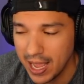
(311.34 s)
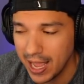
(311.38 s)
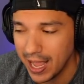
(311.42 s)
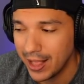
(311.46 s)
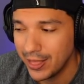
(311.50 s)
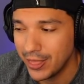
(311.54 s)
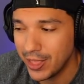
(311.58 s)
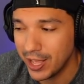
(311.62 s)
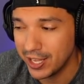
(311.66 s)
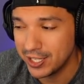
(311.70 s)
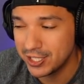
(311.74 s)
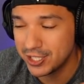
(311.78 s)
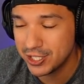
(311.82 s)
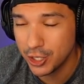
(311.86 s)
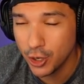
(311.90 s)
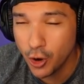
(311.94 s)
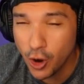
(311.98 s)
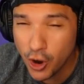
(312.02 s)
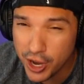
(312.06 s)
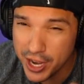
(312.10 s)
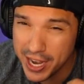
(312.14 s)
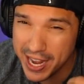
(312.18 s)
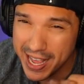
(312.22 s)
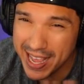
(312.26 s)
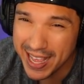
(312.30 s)
they still
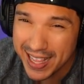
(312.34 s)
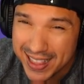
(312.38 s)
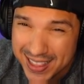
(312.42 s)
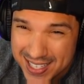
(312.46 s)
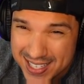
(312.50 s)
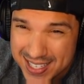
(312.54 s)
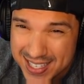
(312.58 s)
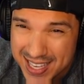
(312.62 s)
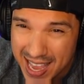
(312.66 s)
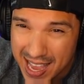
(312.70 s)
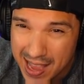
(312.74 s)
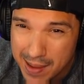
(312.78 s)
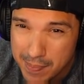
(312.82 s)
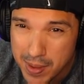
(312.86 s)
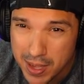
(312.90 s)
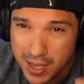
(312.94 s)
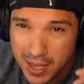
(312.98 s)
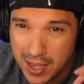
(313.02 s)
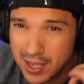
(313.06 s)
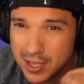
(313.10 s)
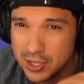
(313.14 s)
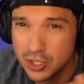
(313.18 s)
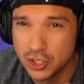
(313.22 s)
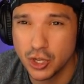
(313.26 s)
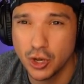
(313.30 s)
are gonna hit the same.
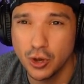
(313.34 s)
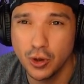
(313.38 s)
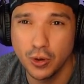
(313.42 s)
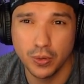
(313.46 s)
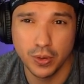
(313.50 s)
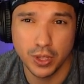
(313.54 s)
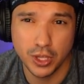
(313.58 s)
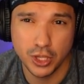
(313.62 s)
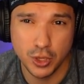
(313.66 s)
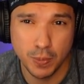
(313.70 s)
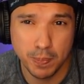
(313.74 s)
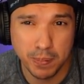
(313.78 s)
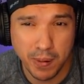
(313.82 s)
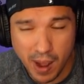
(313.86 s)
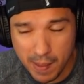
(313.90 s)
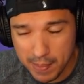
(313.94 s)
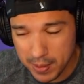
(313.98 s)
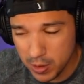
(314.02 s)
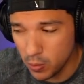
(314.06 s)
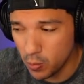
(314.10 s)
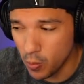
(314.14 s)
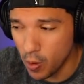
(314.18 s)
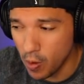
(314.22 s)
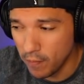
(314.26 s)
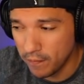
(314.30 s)
So you
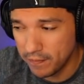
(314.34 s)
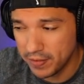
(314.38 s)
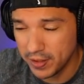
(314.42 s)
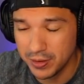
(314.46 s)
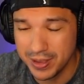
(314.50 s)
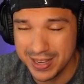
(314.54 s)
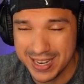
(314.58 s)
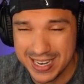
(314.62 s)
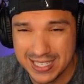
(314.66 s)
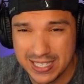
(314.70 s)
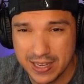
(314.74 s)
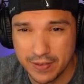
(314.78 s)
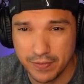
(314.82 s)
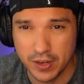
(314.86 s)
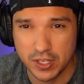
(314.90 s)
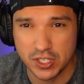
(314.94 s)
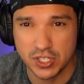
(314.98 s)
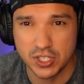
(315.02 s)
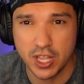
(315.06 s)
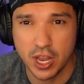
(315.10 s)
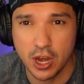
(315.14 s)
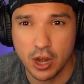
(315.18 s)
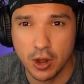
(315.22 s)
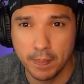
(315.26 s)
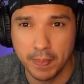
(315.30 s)
probably won't feel any difference
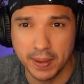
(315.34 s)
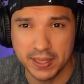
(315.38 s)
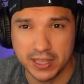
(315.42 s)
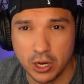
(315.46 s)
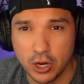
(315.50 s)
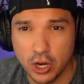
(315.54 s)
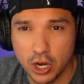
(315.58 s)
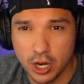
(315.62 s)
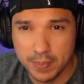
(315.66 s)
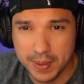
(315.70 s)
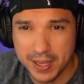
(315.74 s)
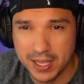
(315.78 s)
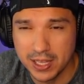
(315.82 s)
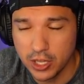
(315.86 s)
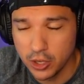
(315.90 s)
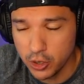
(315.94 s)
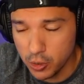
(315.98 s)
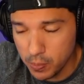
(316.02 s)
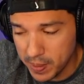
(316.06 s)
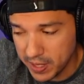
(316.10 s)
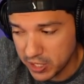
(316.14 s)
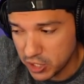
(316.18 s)
there, but they're gonna be a little bit